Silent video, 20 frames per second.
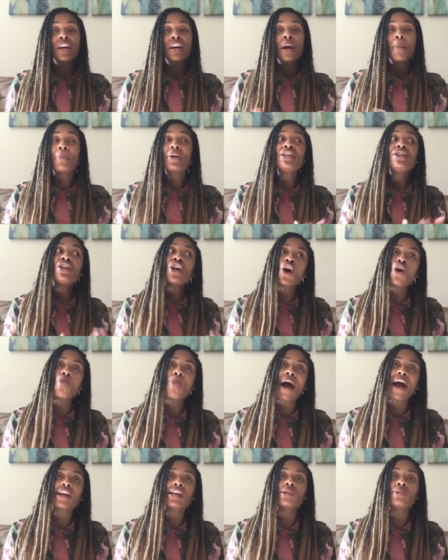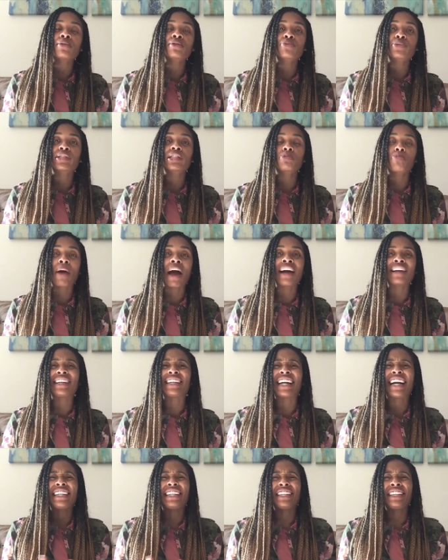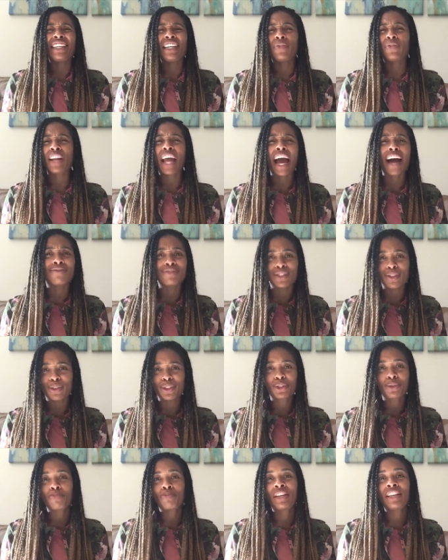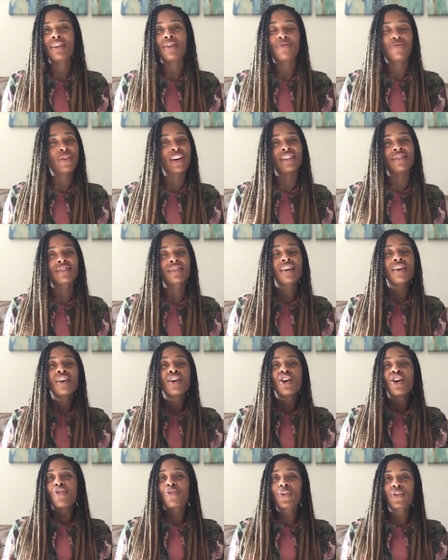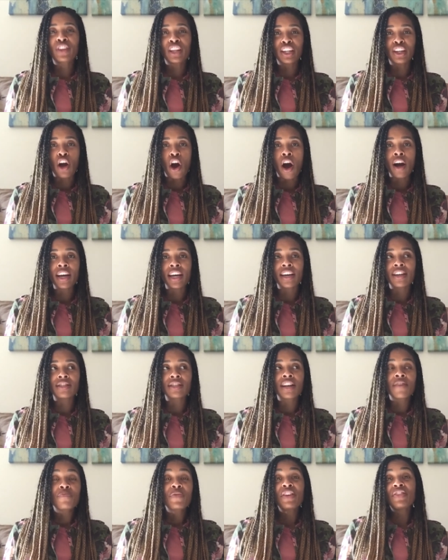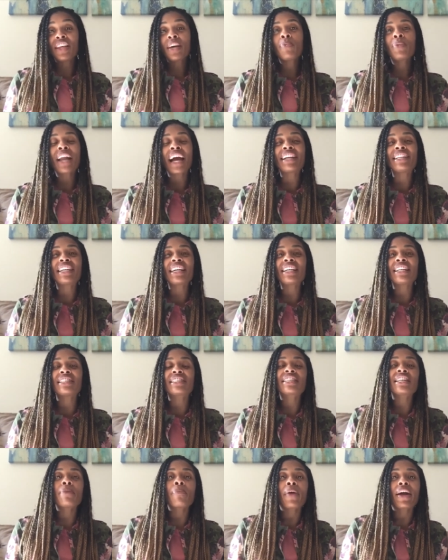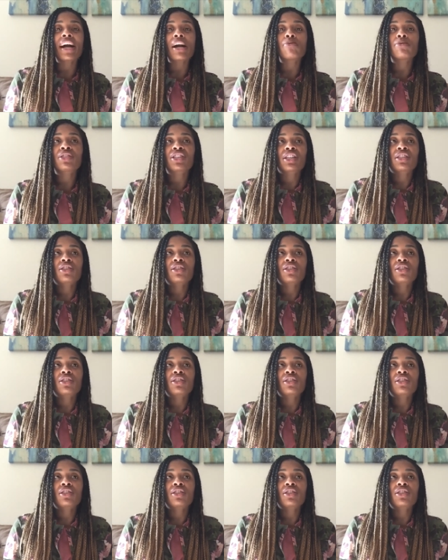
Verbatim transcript: But nobody was responding. I didn't even have social media friends for the longest. And then when I did, it seemed like I was just